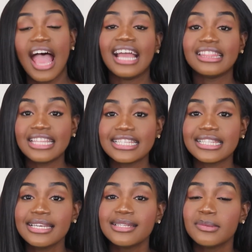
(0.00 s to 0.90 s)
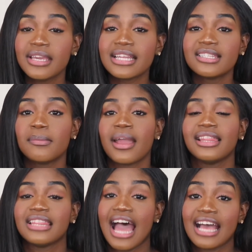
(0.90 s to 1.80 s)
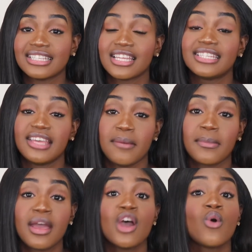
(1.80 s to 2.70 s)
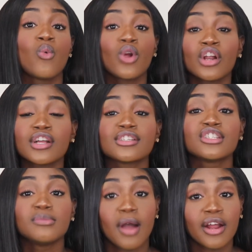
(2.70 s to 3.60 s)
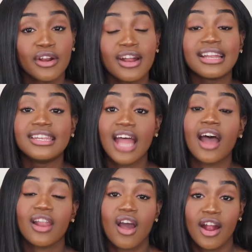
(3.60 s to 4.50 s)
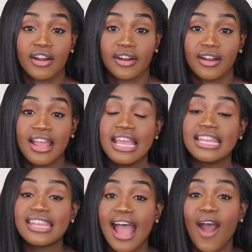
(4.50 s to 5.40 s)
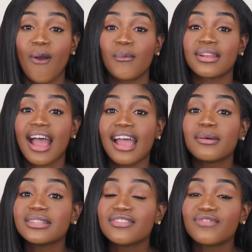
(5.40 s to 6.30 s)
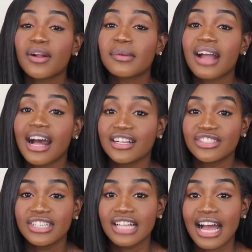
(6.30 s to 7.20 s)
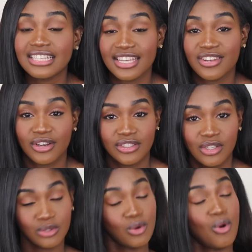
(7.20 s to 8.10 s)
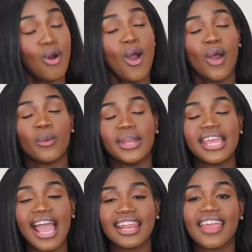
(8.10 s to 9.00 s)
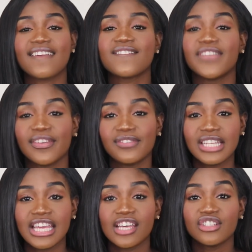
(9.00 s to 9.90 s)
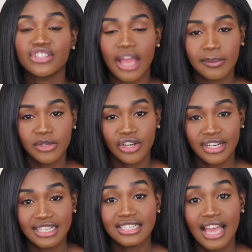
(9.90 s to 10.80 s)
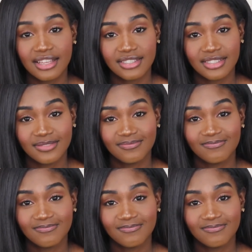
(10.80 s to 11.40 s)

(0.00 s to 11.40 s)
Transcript: And this leads me into my last tip. Work smarter, not harder. Now, when I was in pharmacology class in nursing school, we had a 50 chapter test.